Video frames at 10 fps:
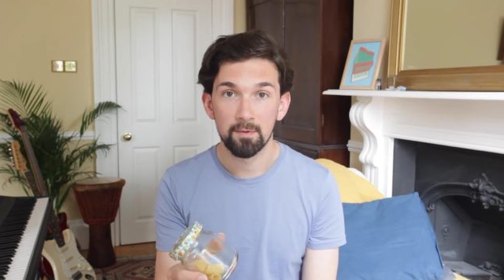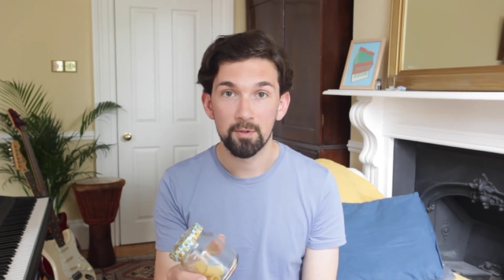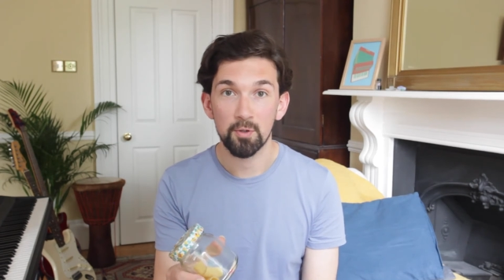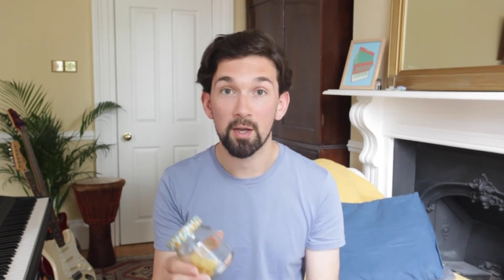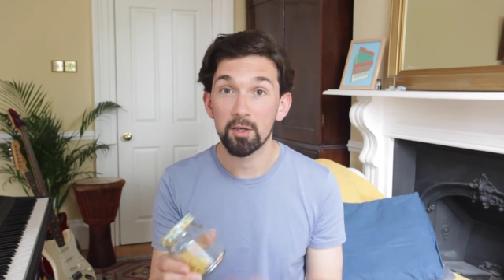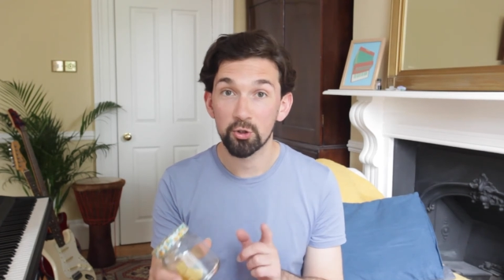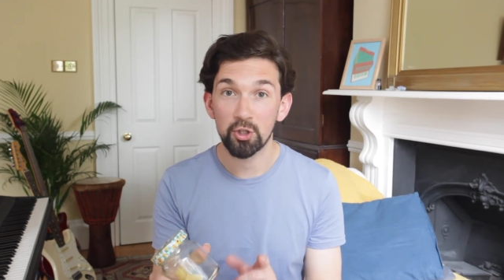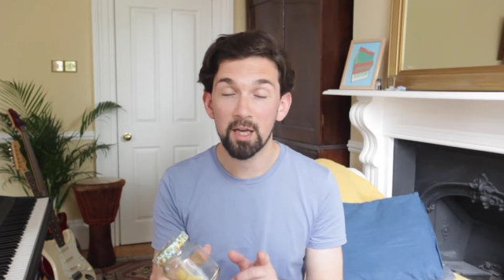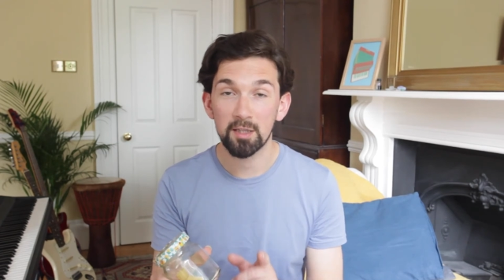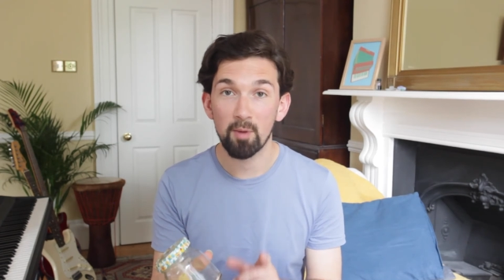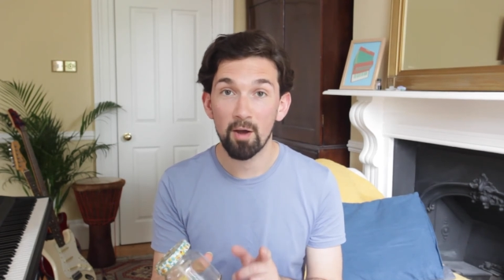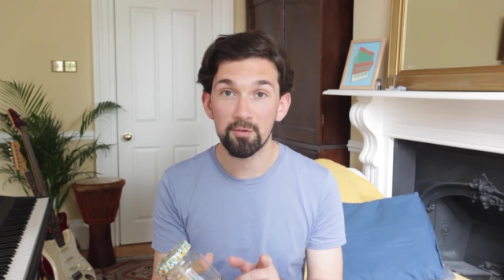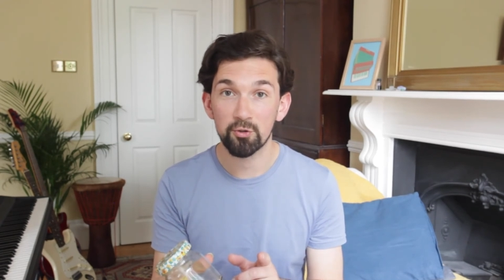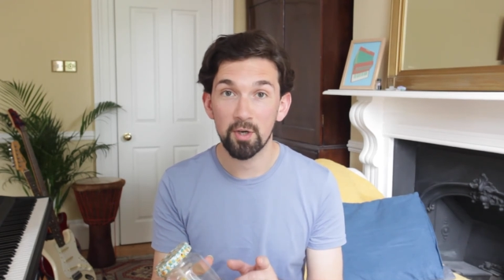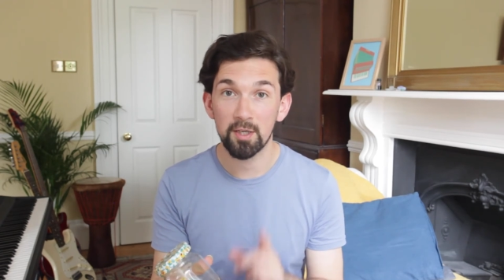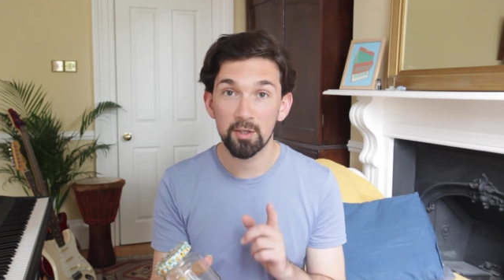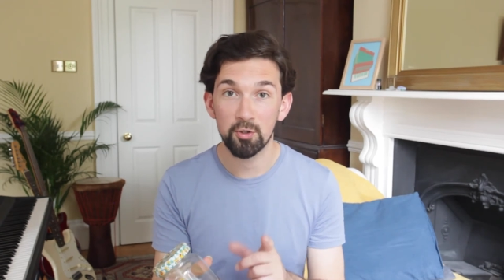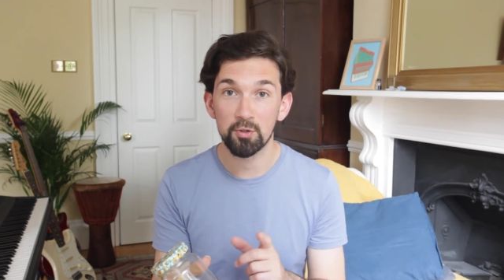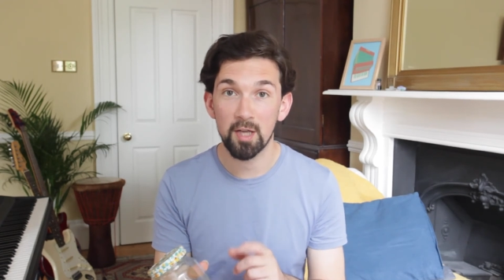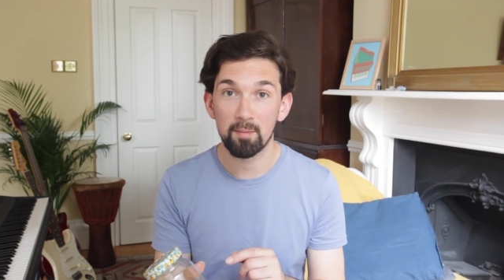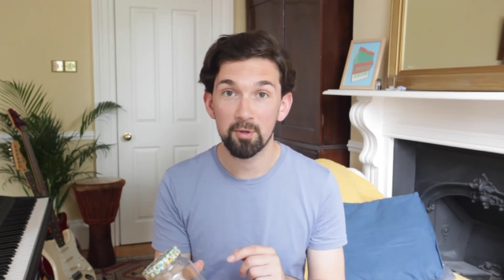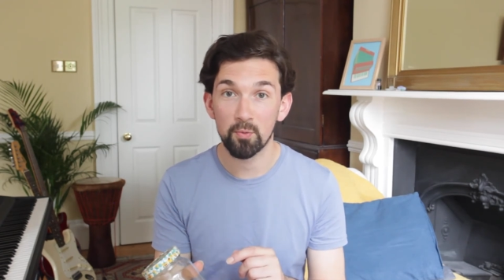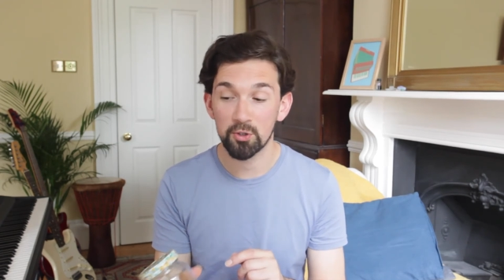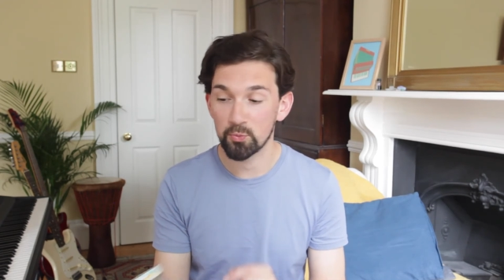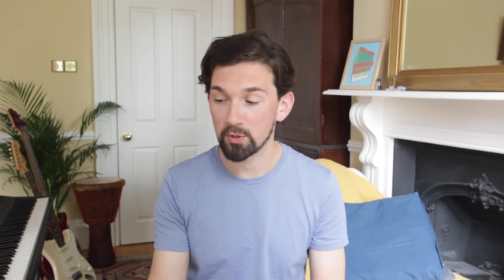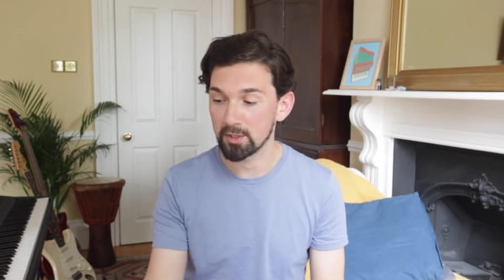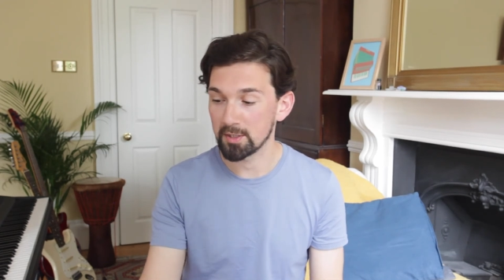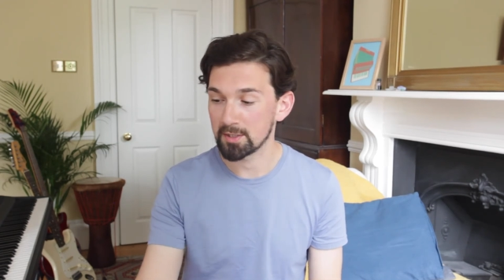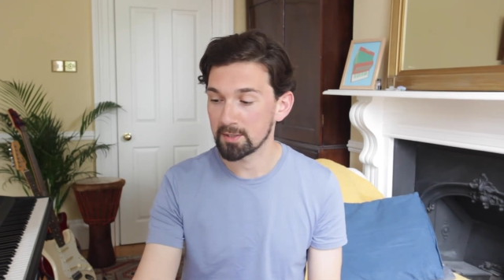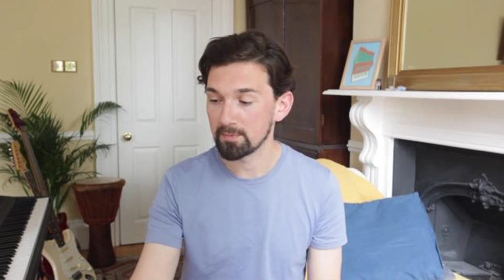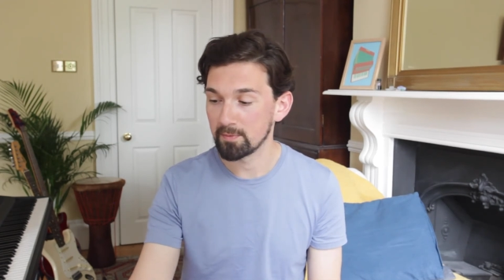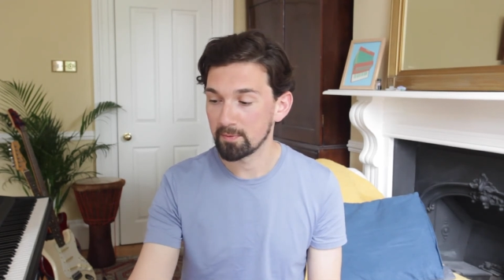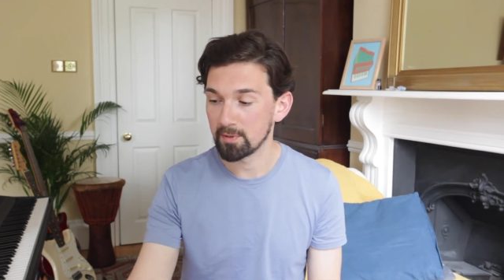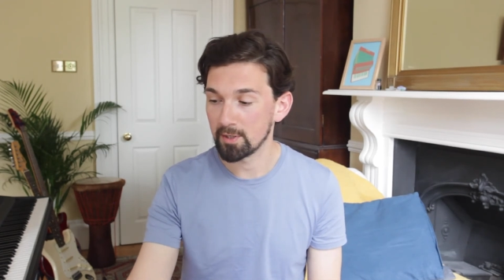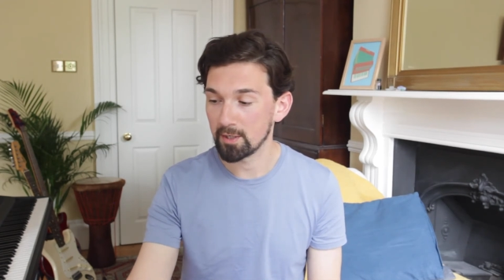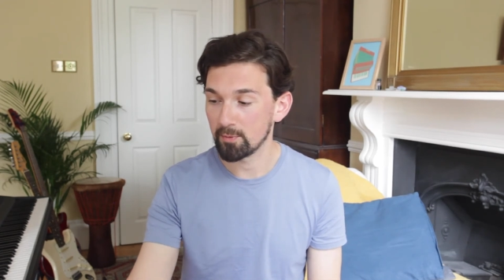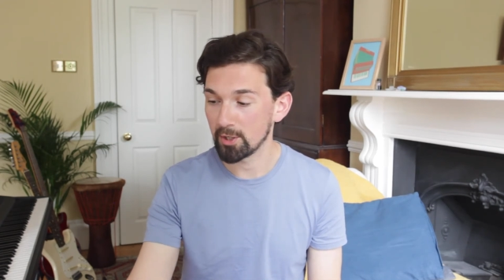So I'm going to shake them off screen and you tell me which one it is. Here we